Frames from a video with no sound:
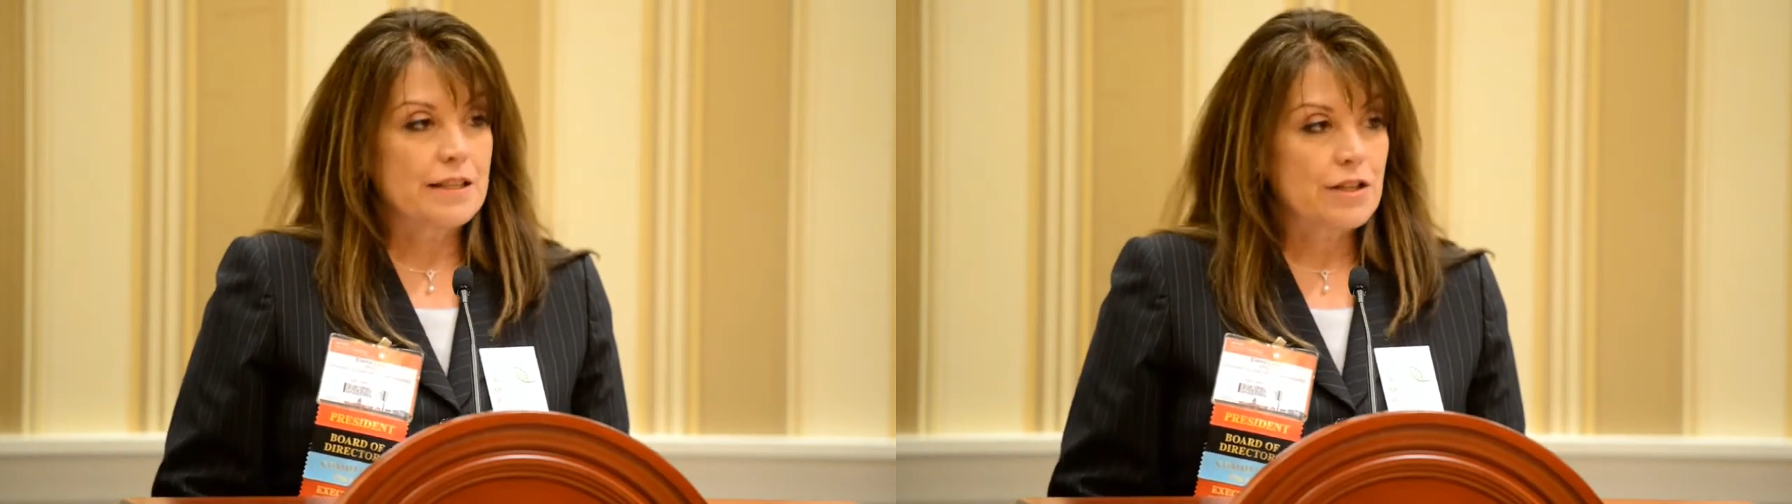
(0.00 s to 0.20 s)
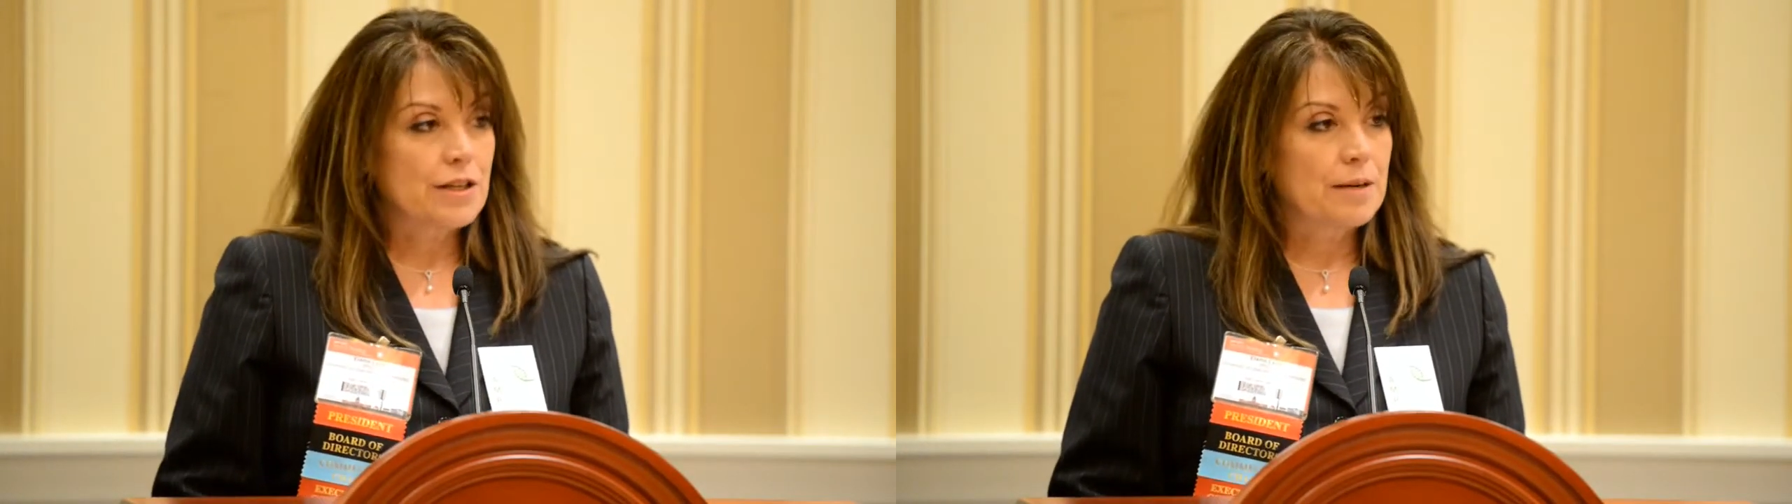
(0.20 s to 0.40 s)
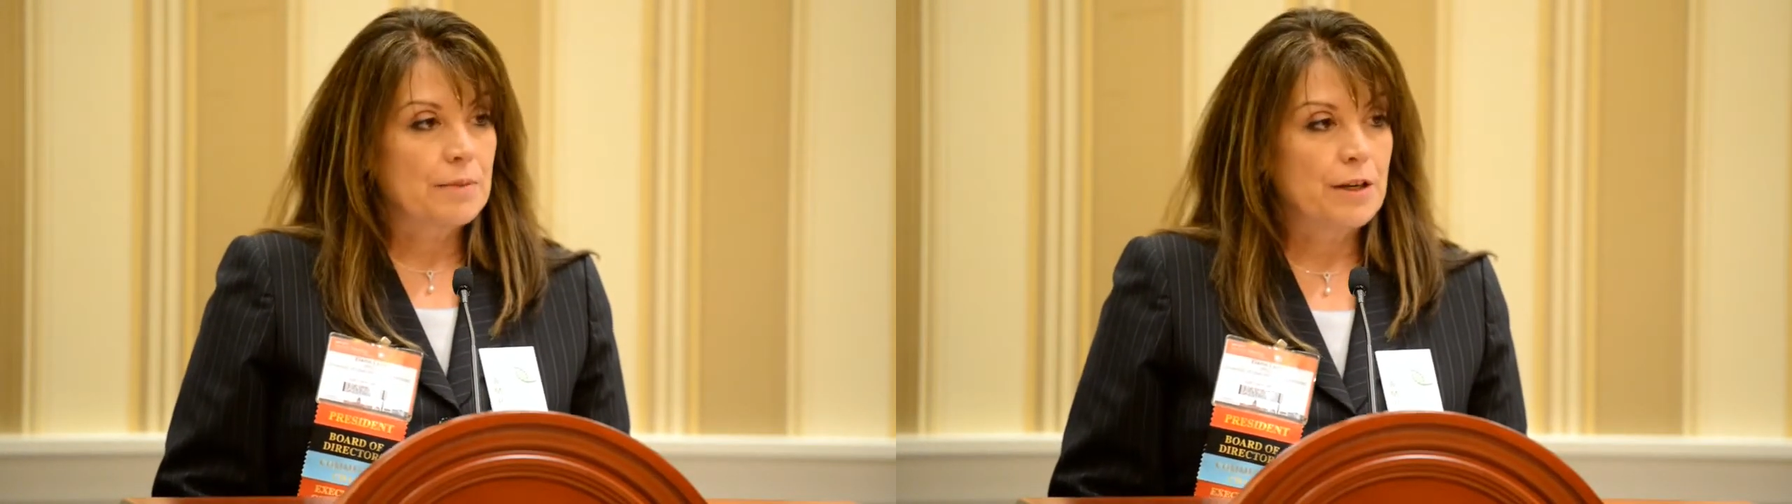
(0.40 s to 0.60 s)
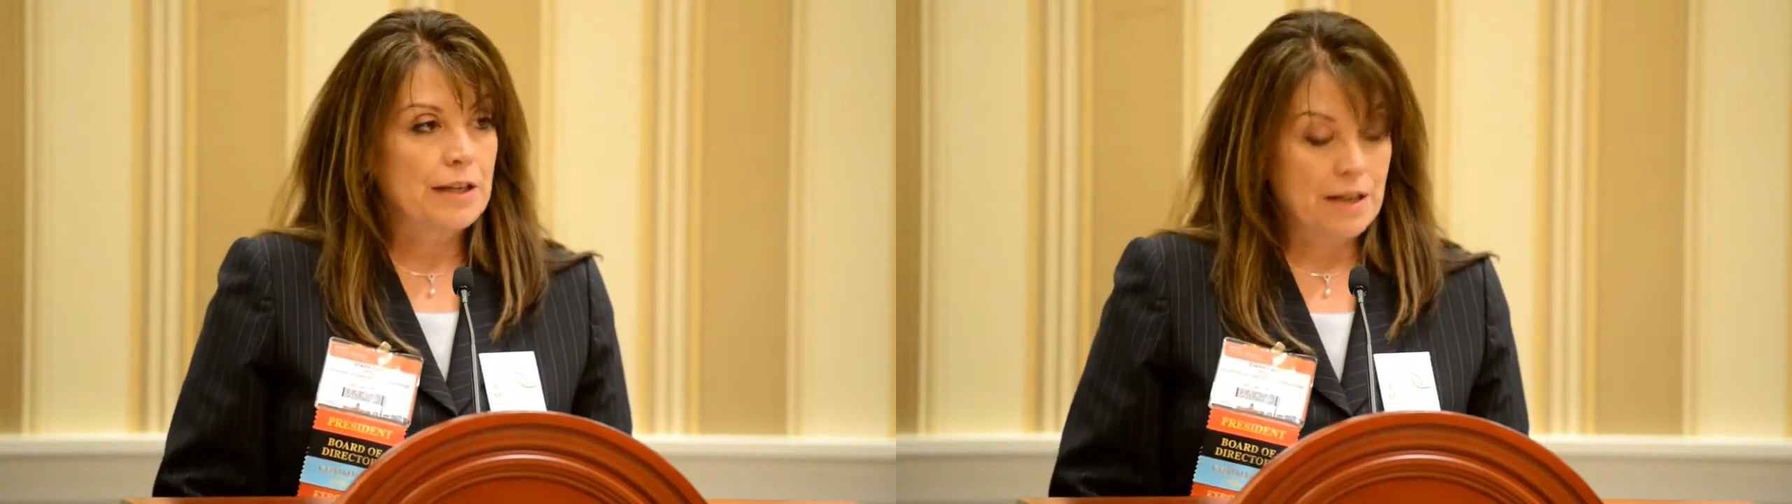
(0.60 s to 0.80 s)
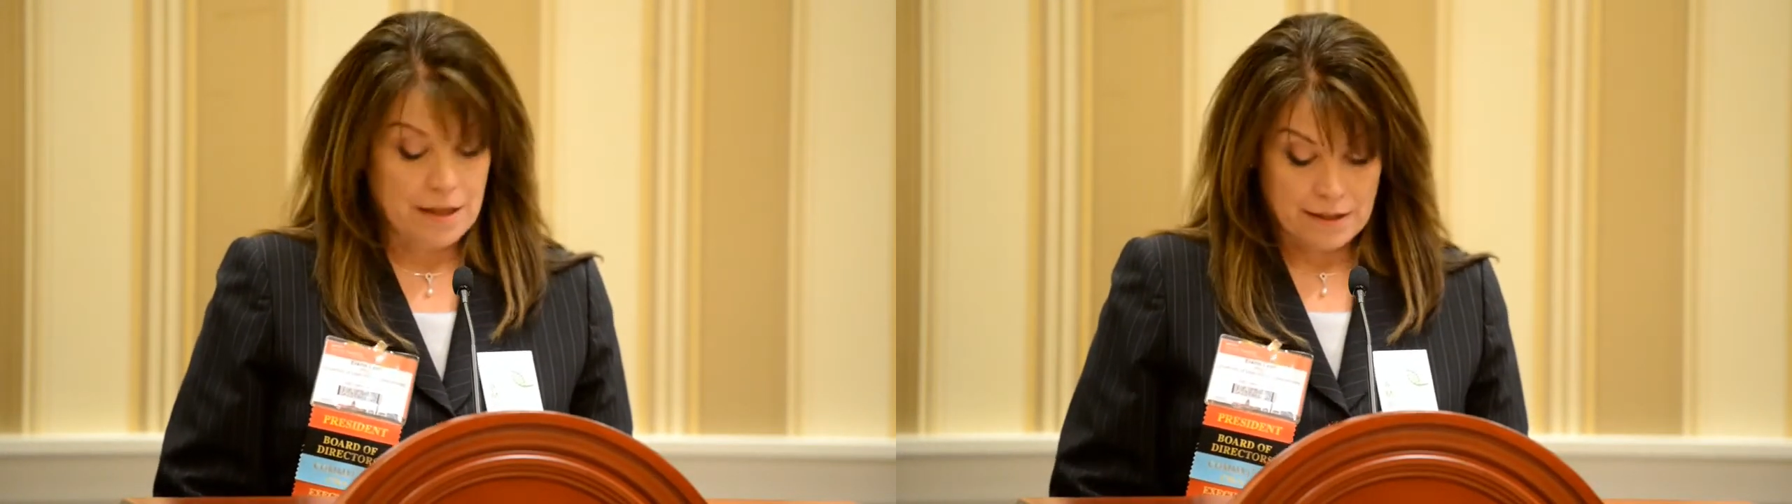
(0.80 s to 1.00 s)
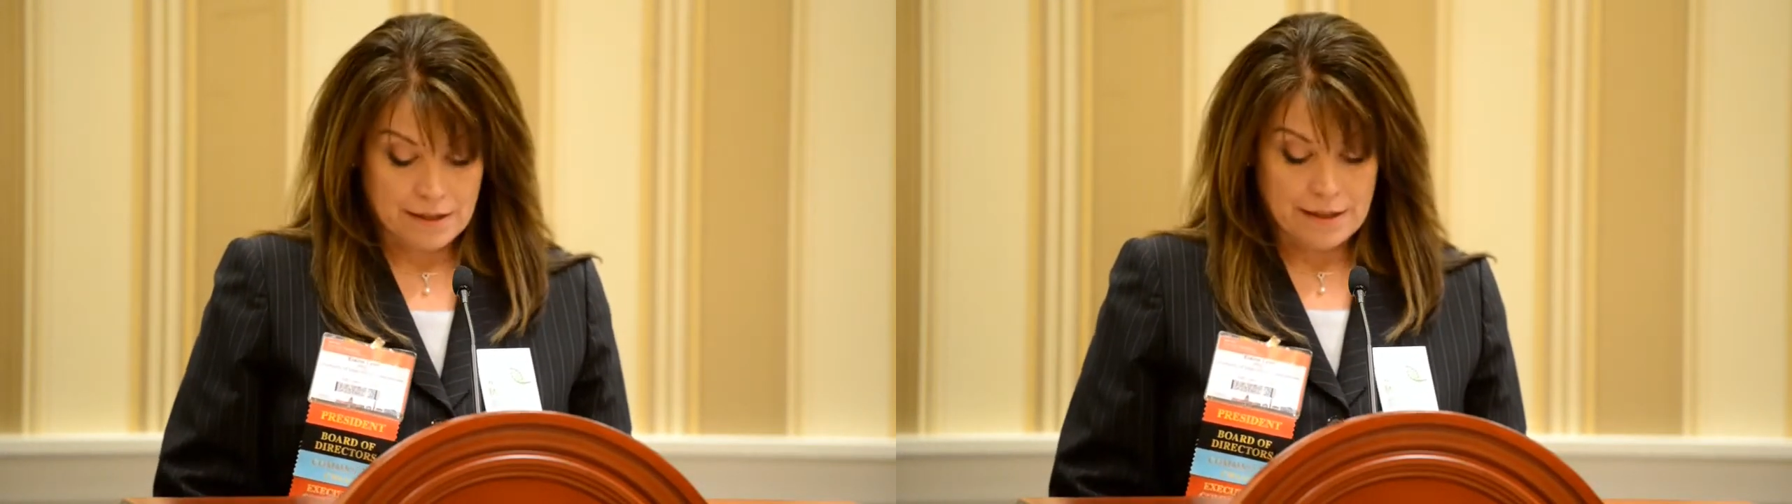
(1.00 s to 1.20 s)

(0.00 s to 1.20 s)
additional burden on